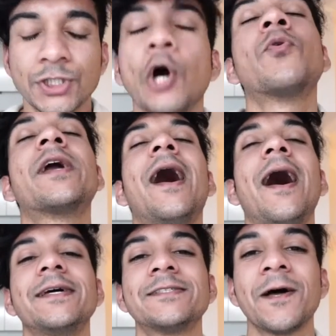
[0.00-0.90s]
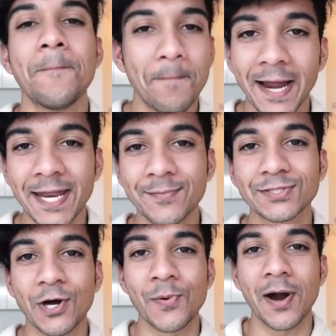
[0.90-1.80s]
Yo guys, my name
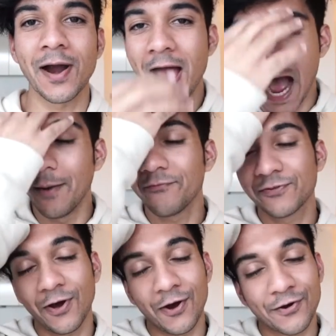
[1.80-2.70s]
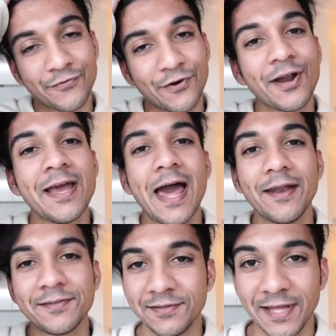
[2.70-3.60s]
is Omar, I'm a photographer,
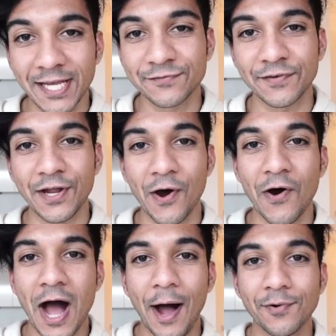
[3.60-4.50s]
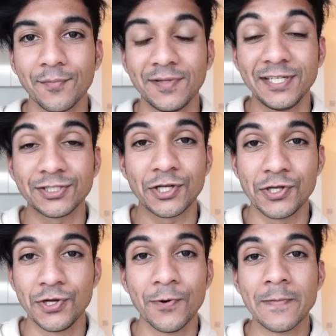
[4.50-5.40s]
and in today's video I'm going to be teaching
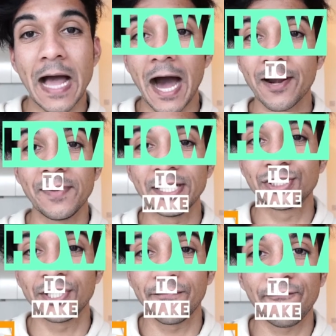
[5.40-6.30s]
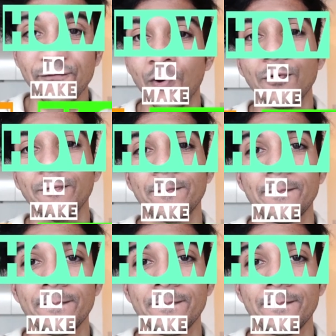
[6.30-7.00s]
you how to make shit float.